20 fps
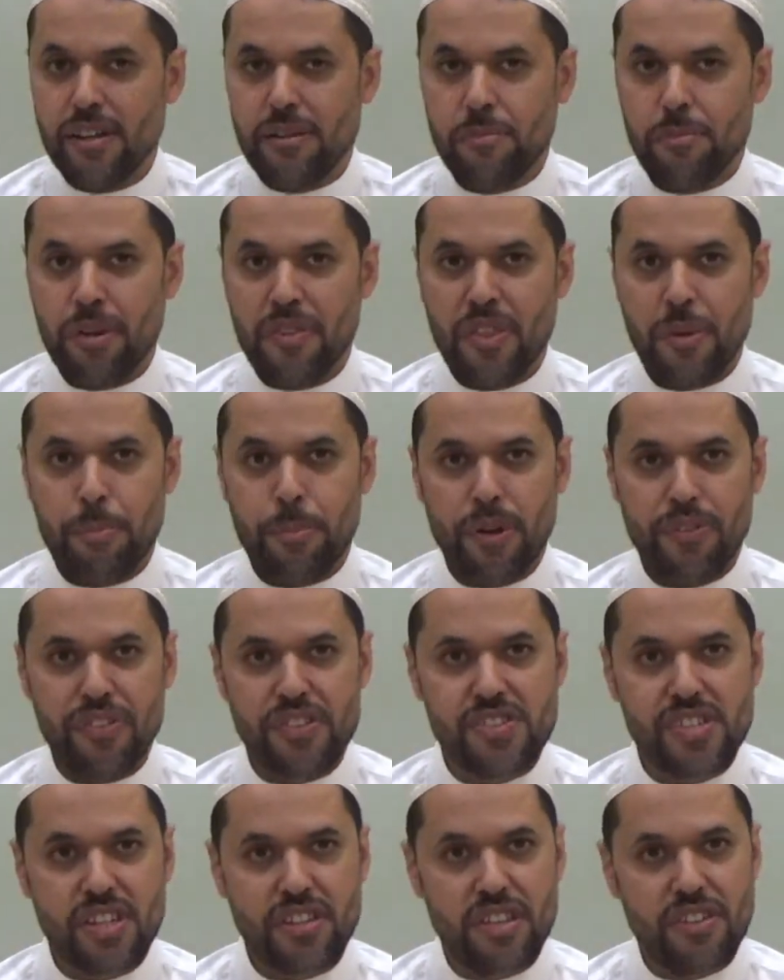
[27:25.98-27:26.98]
But the
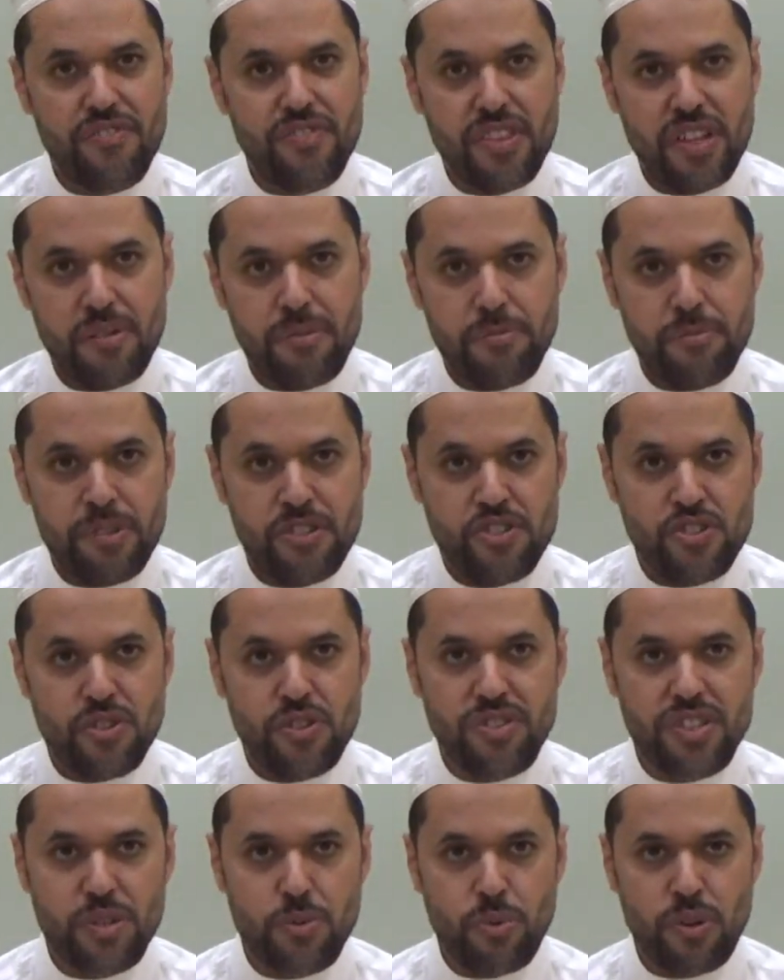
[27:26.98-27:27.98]
Prophet said, if the
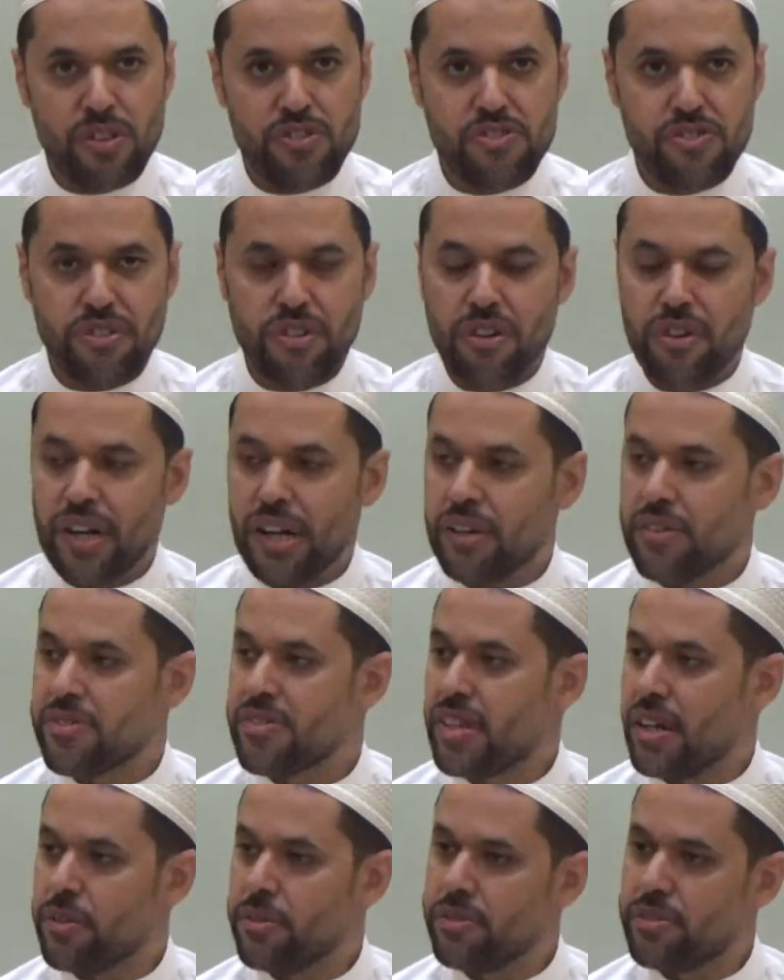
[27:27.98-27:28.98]
majority want to go
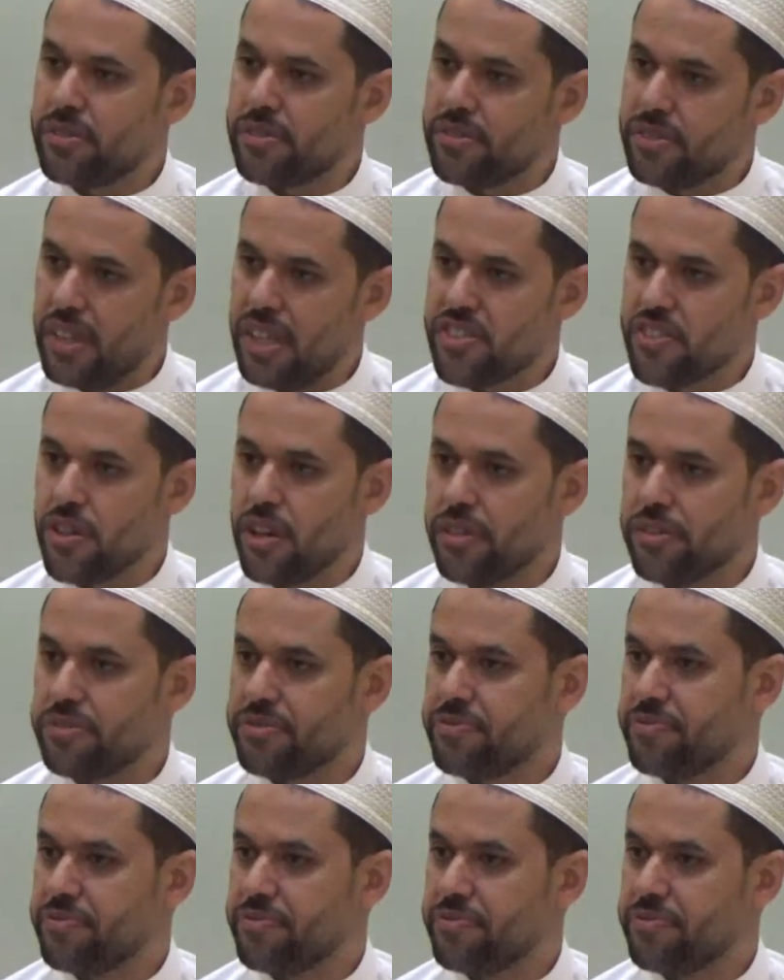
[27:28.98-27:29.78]
out, let's go.